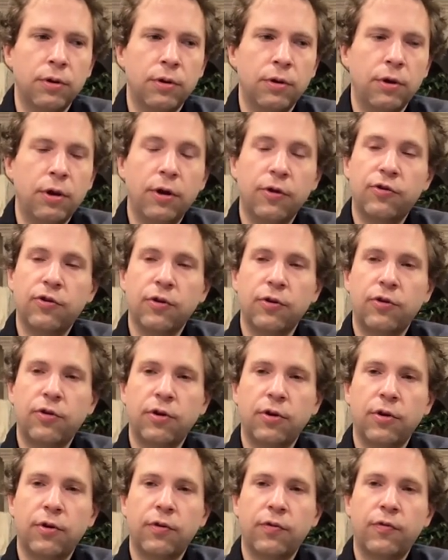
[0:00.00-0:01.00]
yeah, so
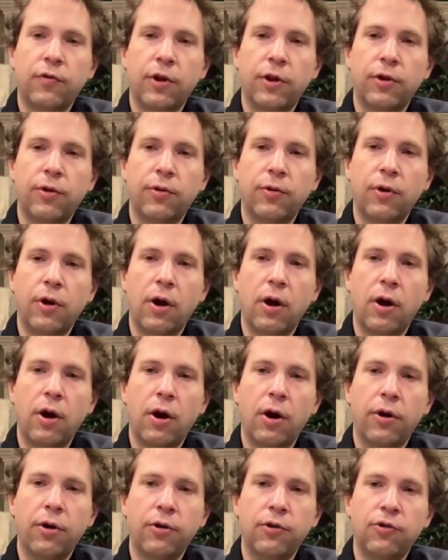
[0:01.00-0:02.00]
to fellow
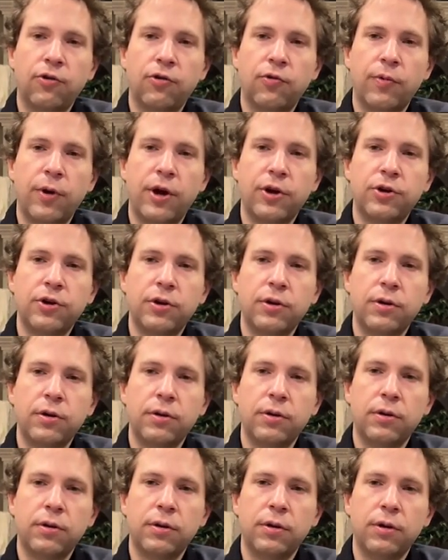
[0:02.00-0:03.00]
artist watching,
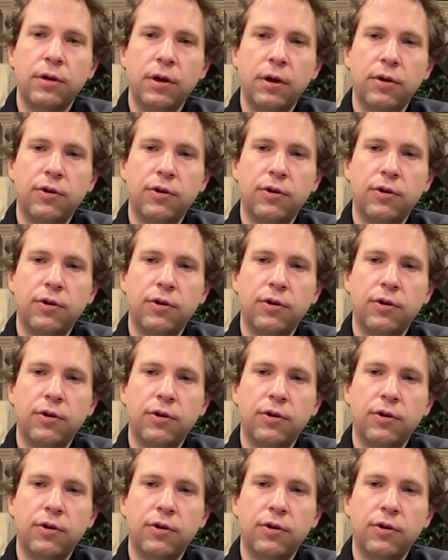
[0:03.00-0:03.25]
yeah,